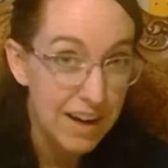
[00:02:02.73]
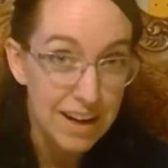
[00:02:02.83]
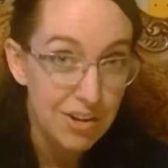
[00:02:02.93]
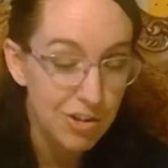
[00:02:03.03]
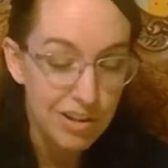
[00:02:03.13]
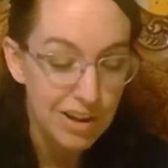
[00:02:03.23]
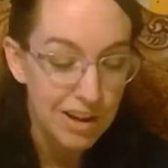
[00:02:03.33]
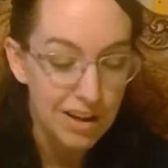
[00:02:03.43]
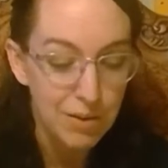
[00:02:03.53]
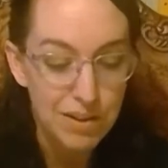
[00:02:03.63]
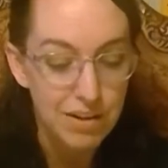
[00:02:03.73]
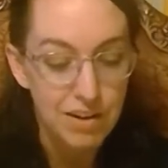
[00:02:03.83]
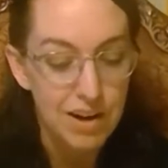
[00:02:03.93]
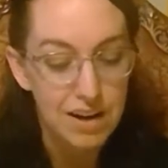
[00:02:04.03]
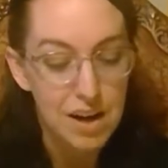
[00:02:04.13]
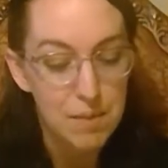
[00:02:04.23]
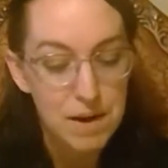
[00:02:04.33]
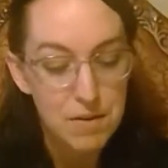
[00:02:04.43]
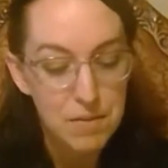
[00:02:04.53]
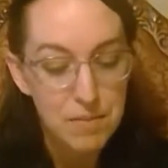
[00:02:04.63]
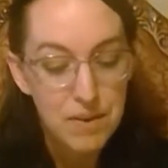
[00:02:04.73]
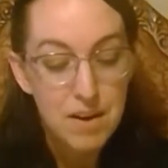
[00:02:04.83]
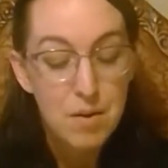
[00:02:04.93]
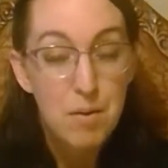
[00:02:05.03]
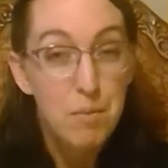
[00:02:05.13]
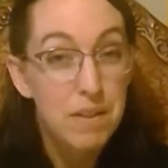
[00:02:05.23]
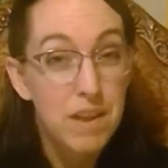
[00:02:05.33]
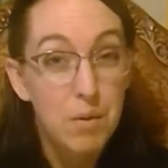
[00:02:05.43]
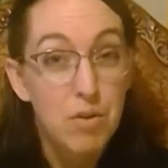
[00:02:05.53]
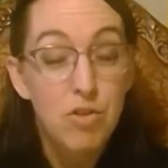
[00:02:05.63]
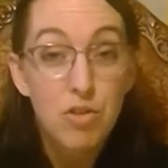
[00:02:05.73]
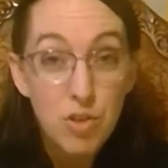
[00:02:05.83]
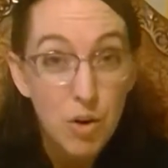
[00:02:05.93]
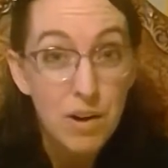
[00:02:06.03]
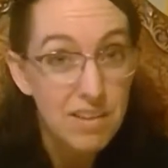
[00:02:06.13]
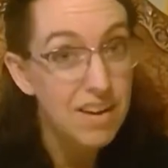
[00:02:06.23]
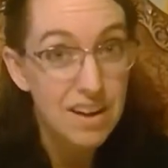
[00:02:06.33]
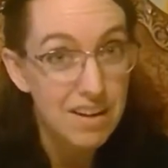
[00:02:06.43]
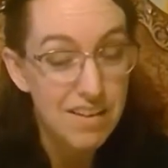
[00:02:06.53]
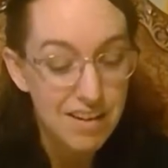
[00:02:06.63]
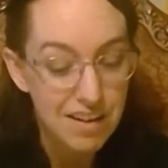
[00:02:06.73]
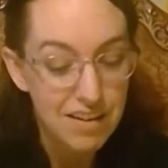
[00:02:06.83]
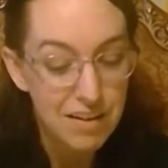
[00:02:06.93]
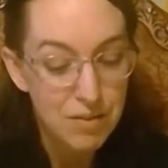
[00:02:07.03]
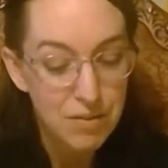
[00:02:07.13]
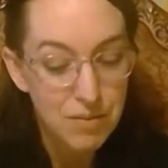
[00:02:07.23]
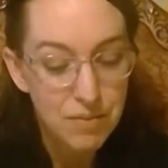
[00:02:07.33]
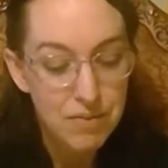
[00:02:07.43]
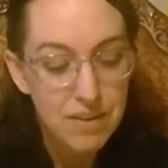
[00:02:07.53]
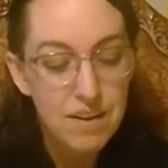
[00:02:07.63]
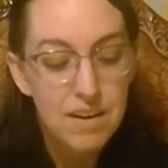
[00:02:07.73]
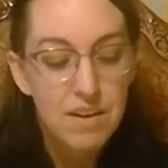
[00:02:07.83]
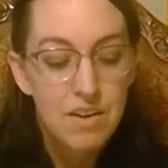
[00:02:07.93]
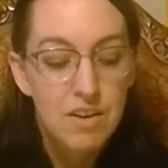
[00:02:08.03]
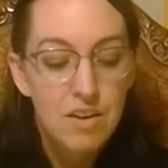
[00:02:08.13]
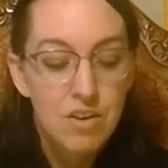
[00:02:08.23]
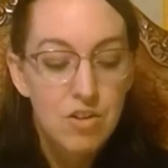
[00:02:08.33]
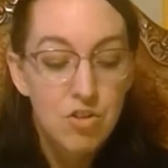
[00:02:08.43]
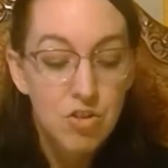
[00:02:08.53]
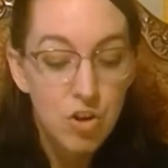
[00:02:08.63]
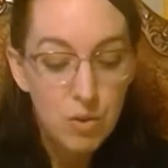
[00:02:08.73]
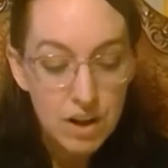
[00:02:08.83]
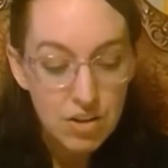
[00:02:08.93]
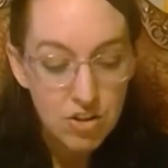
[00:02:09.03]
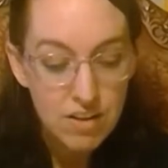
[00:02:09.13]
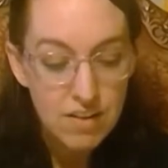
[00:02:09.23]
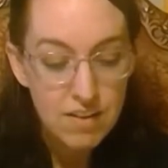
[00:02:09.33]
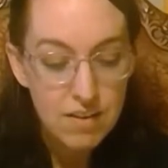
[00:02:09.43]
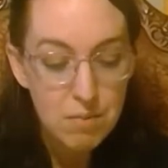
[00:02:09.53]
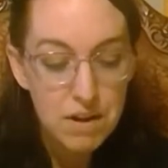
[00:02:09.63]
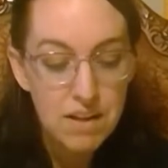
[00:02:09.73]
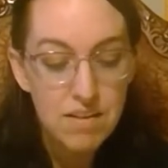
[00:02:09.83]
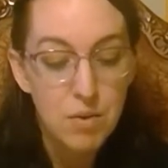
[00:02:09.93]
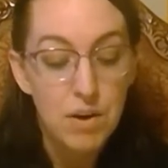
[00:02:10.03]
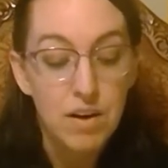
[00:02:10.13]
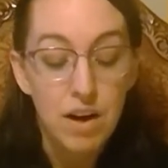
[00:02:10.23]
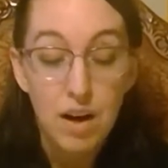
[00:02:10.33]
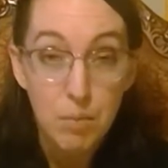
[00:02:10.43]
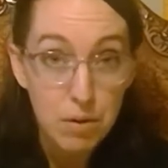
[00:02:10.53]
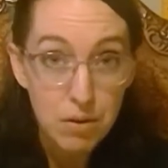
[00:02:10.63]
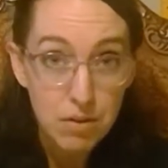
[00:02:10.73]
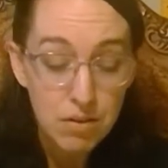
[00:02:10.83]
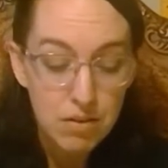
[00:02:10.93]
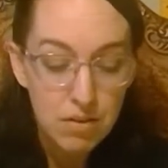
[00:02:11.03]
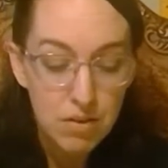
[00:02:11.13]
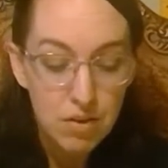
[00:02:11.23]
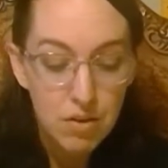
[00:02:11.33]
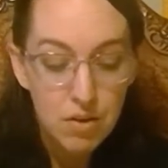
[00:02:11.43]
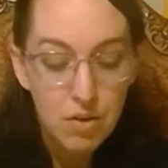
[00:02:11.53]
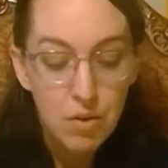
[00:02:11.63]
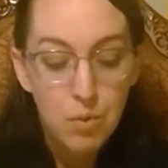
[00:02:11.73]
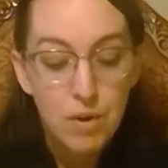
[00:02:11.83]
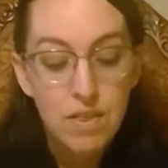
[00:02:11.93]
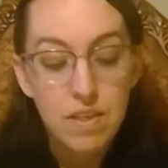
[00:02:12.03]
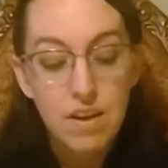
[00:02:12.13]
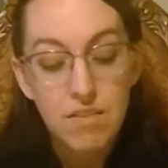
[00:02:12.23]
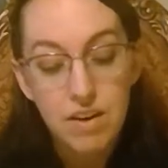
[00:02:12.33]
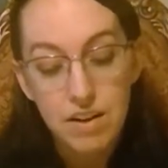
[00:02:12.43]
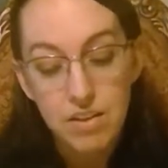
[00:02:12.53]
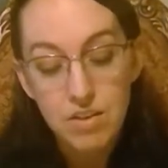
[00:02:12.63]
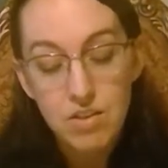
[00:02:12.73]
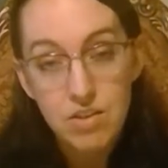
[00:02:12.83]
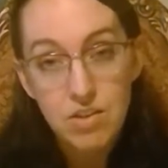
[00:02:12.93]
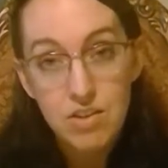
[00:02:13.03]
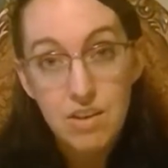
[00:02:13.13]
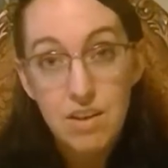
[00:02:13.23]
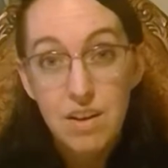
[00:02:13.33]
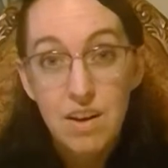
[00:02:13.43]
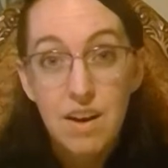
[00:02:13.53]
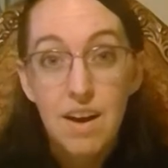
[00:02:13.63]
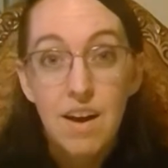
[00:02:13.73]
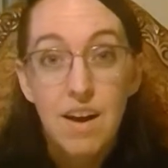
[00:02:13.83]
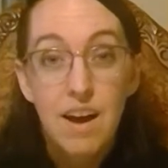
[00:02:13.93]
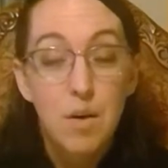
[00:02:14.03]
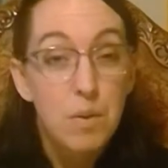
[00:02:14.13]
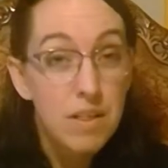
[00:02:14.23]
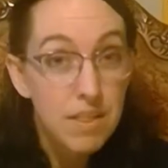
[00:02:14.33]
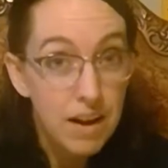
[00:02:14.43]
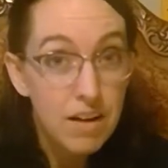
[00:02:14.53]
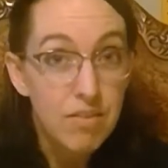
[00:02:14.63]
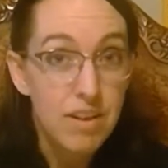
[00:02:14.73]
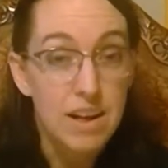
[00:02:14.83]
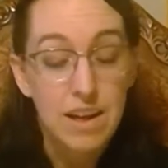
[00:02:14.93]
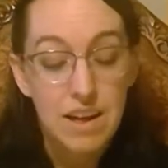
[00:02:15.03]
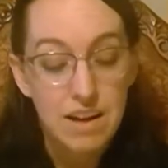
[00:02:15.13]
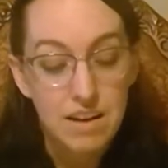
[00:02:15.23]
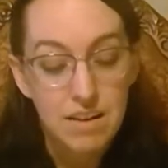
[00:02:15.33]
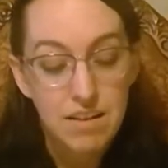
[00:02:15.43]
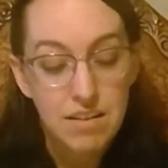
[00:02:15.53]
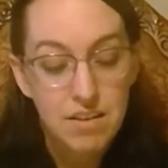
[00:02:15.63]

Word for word: actually care what they're talking about, but they were so excited to tell you. Showing Jesus means that we are humble, we think of others, and we love like he did.